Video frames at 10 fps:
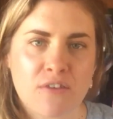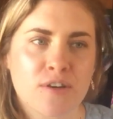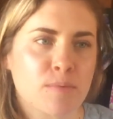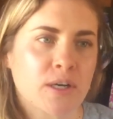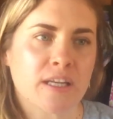
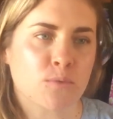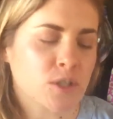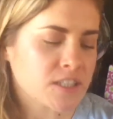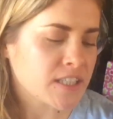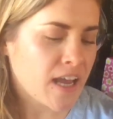everybody.
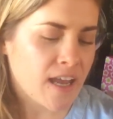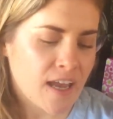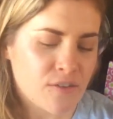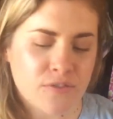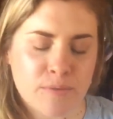Watch
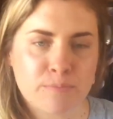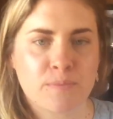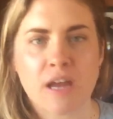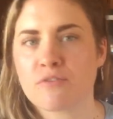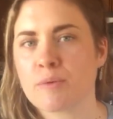every
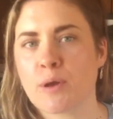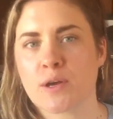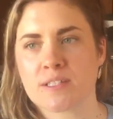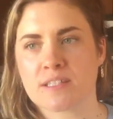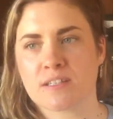
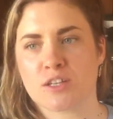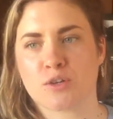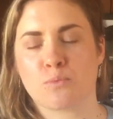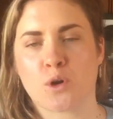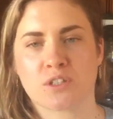person that you
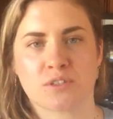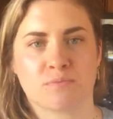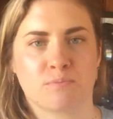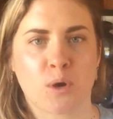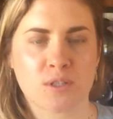can watch
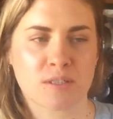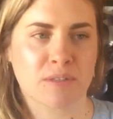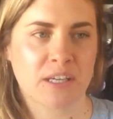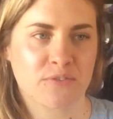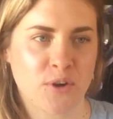
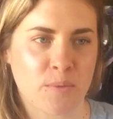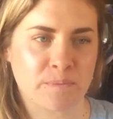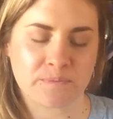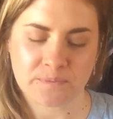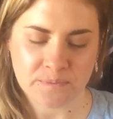possibly
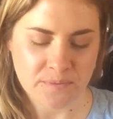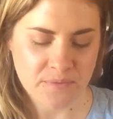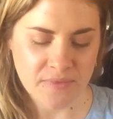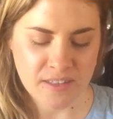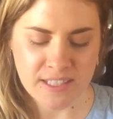from
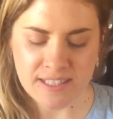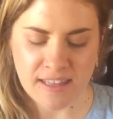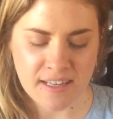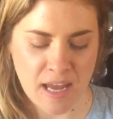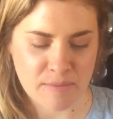the
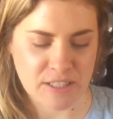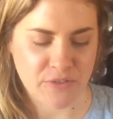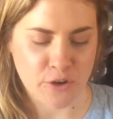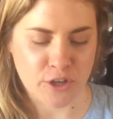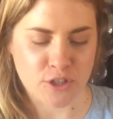Southern
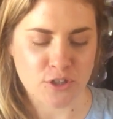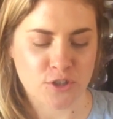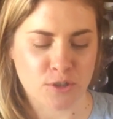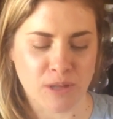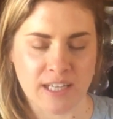Hemisphere on
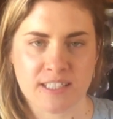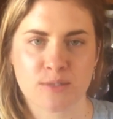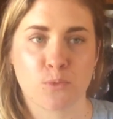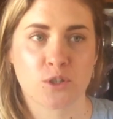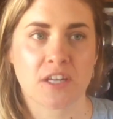YouTube. Like,
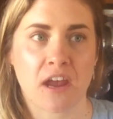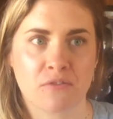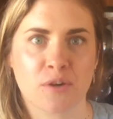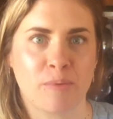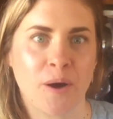just watch
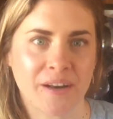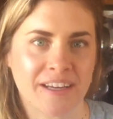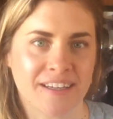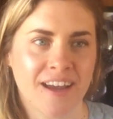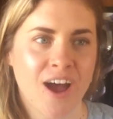
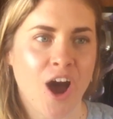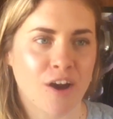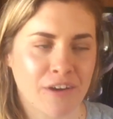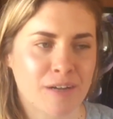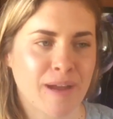everybody.
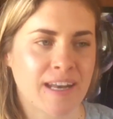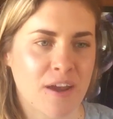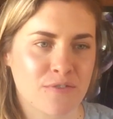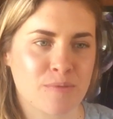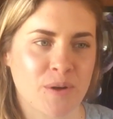I recommend
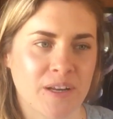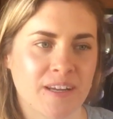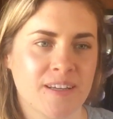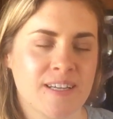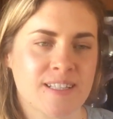
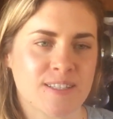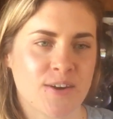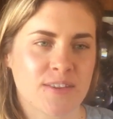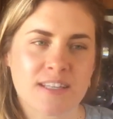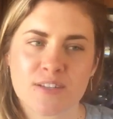everybody.
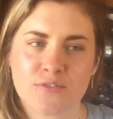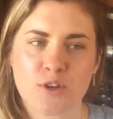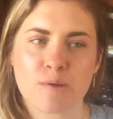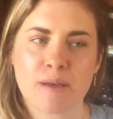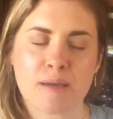So there's a
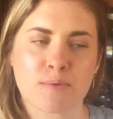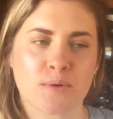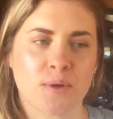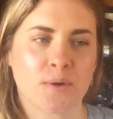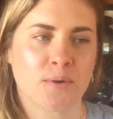few
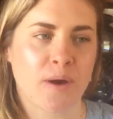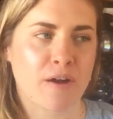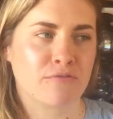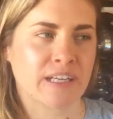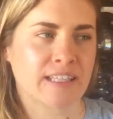people who
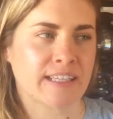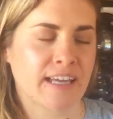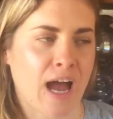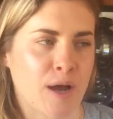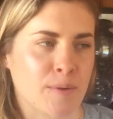are really